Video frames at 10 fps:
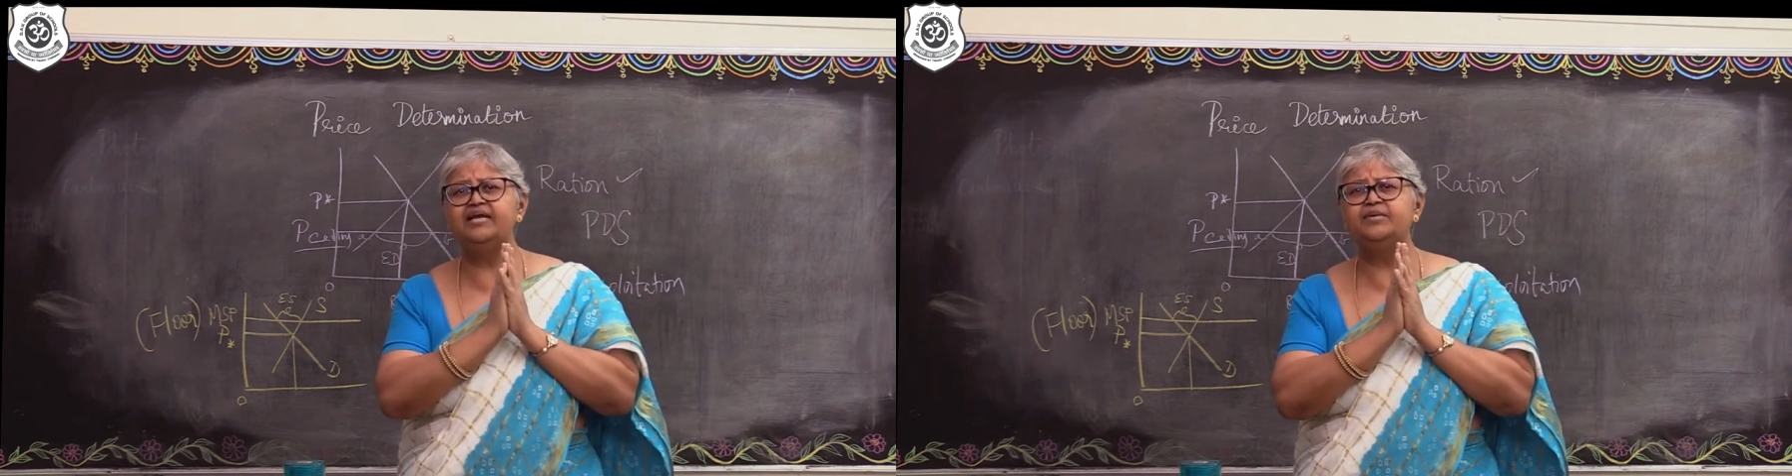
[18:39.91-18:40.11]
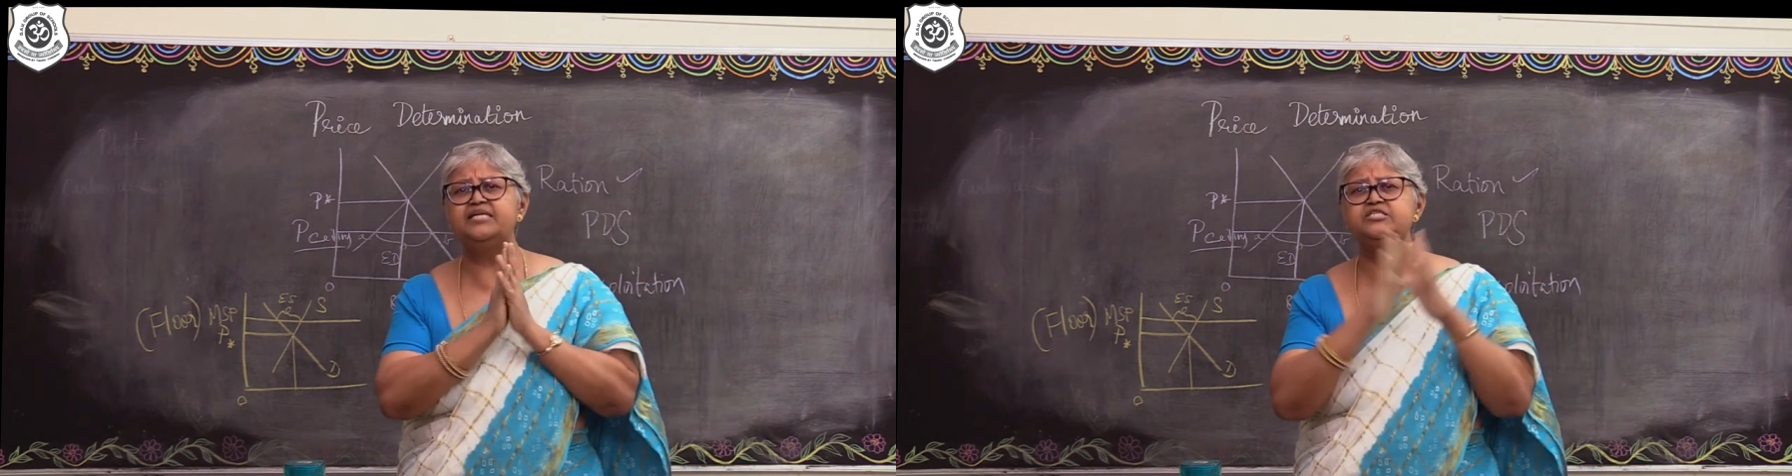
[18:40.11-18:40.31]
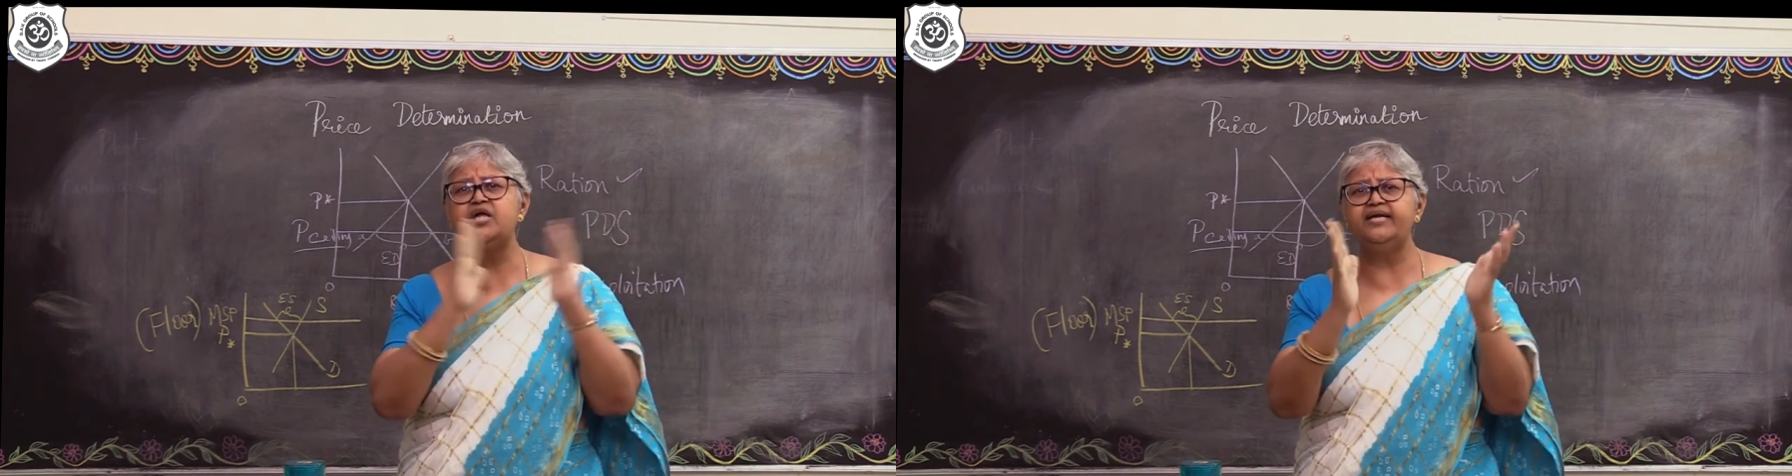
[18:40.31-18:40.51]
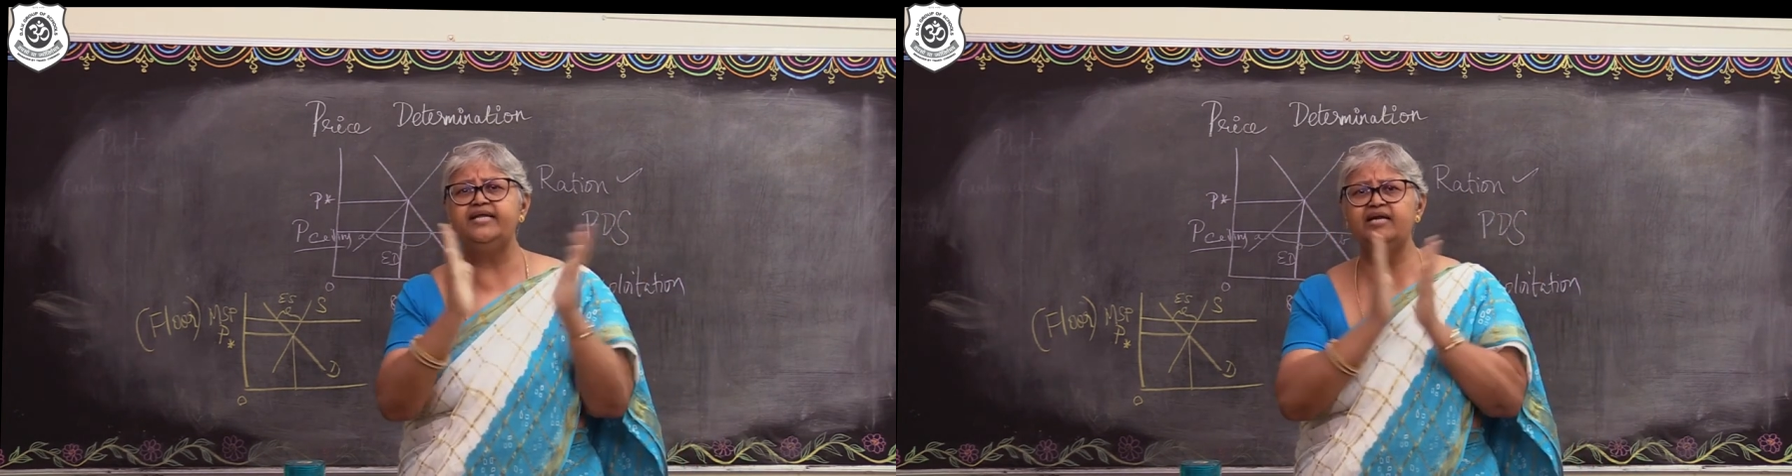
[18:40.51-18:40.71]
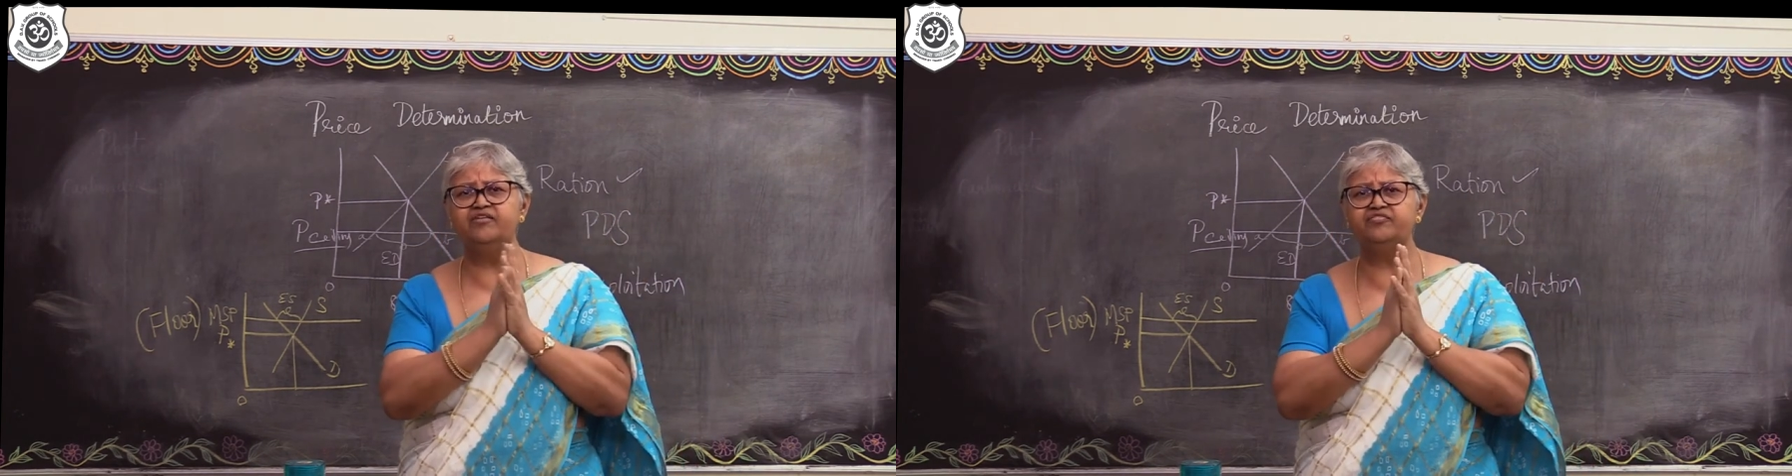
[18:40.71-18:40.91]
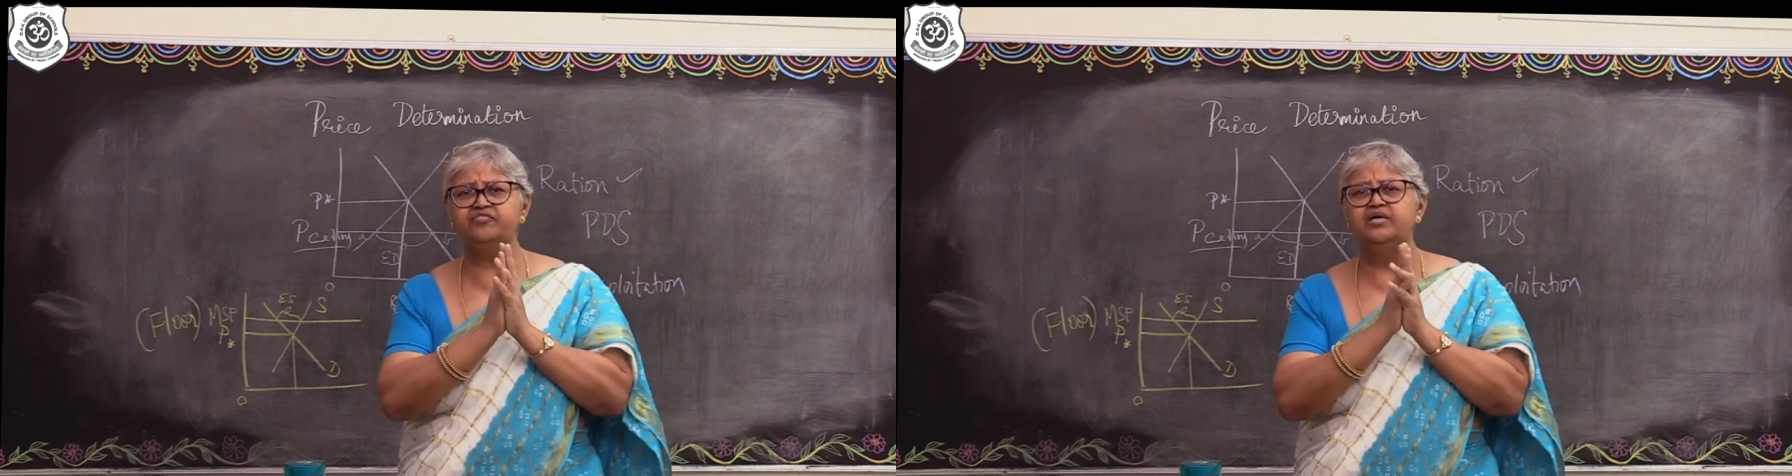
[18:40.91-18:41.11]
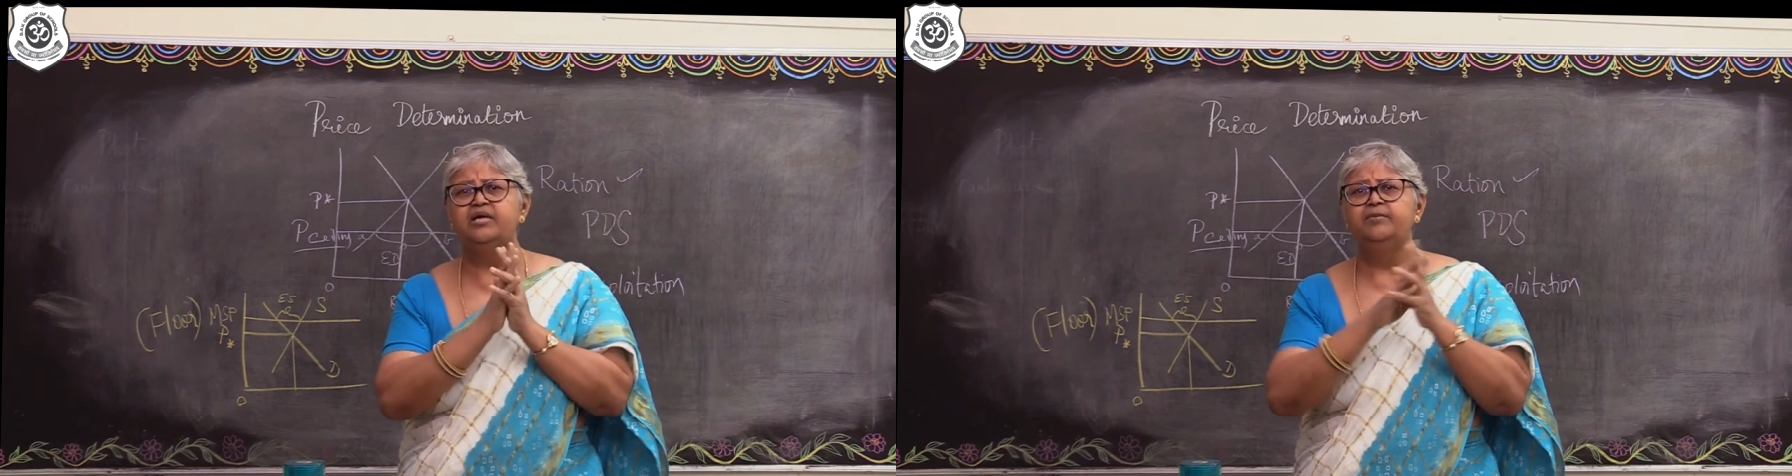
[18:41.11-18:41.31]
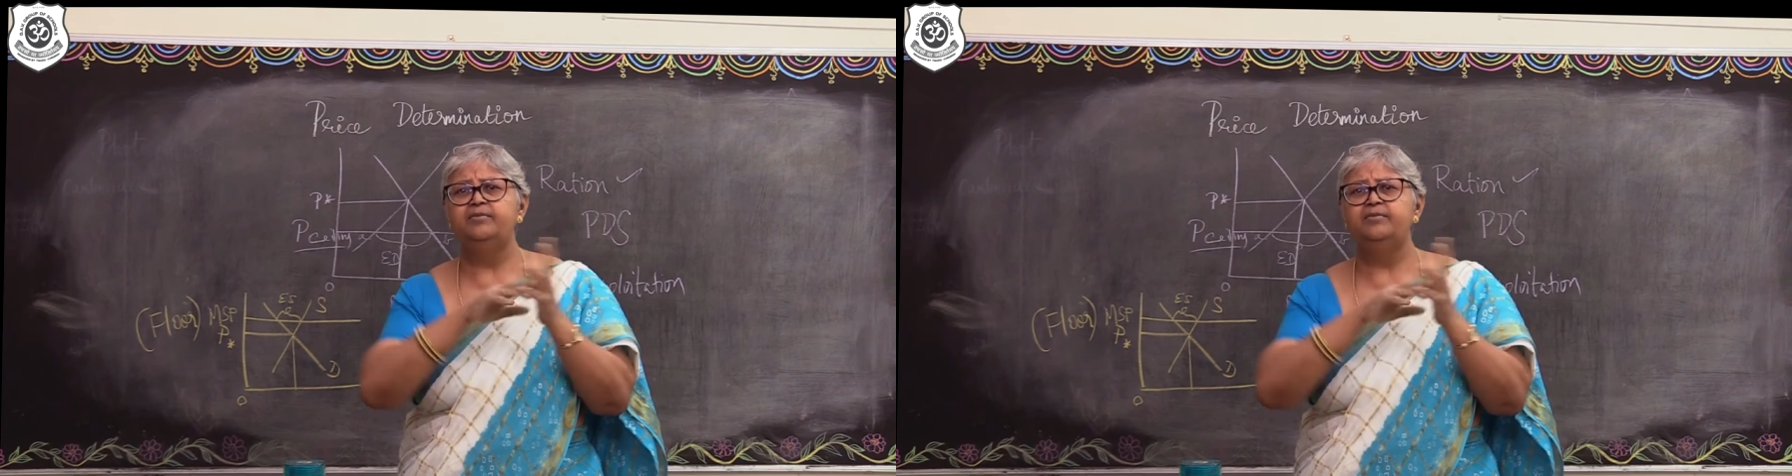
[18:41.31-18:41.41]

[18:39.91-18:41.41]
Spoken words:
labour is not enough,